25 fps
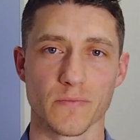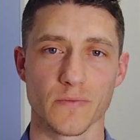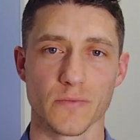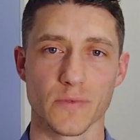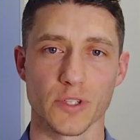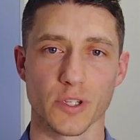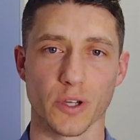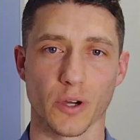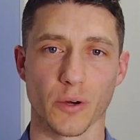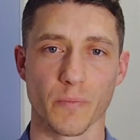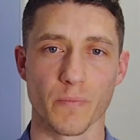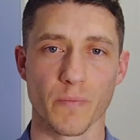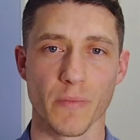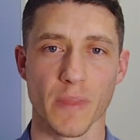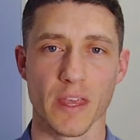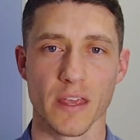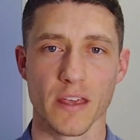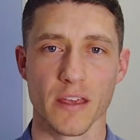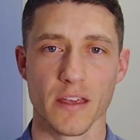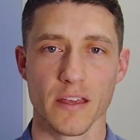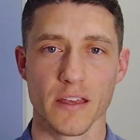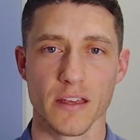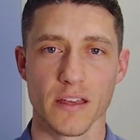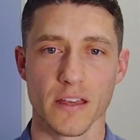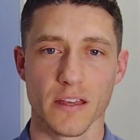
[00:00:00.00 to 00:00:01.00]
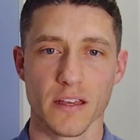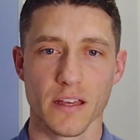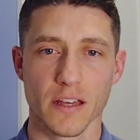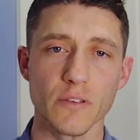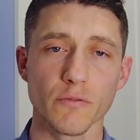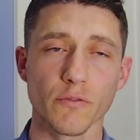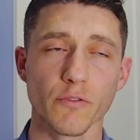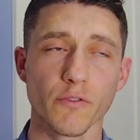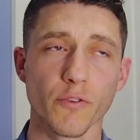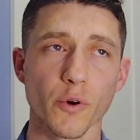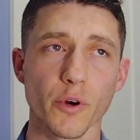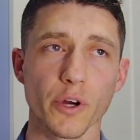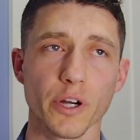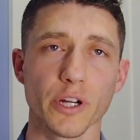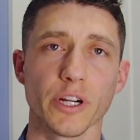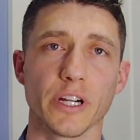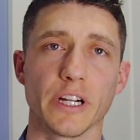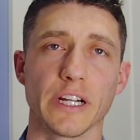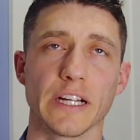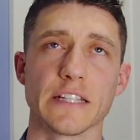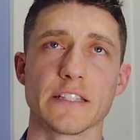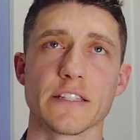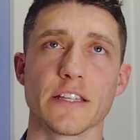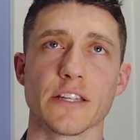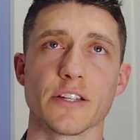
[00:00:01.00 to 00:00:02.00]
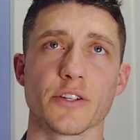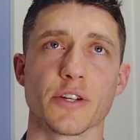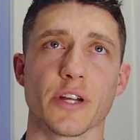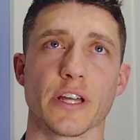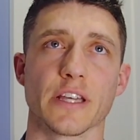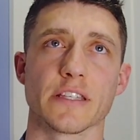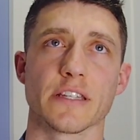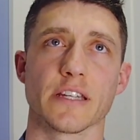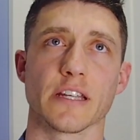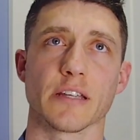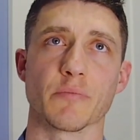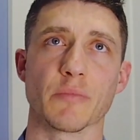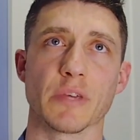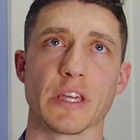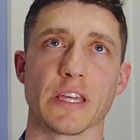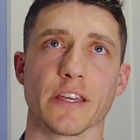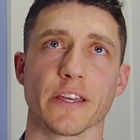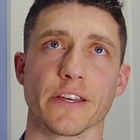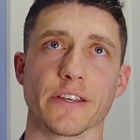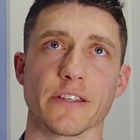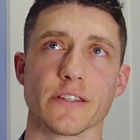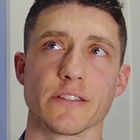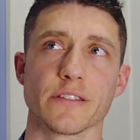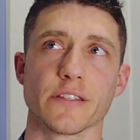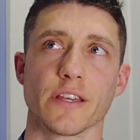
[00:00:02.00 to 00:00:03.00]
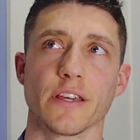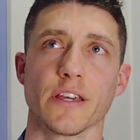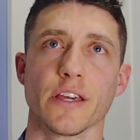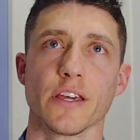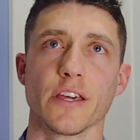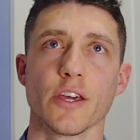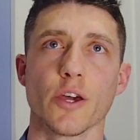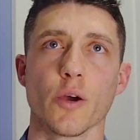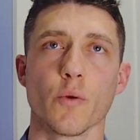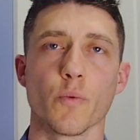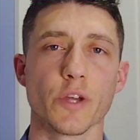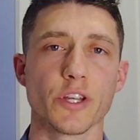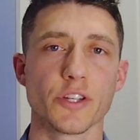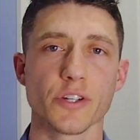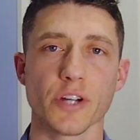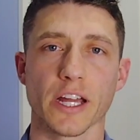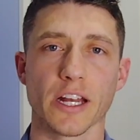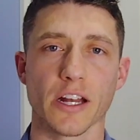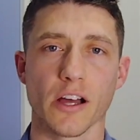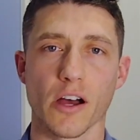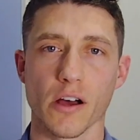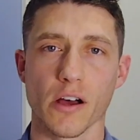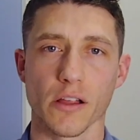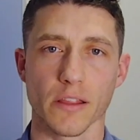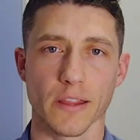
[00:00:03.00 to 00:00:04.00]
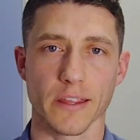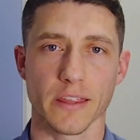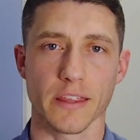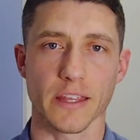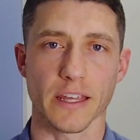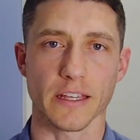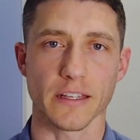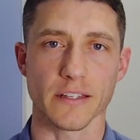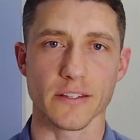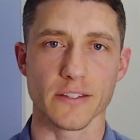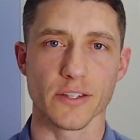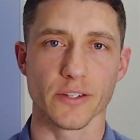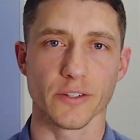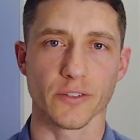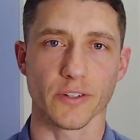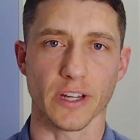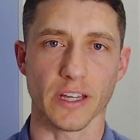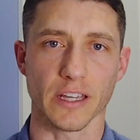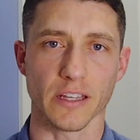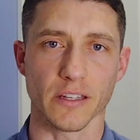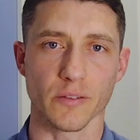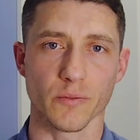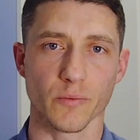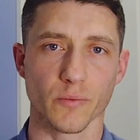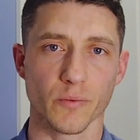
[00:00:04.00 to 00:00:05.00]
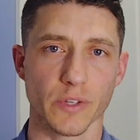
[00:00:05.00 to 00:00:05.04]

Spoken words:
So for her, it's interesting because we tried all the things, right?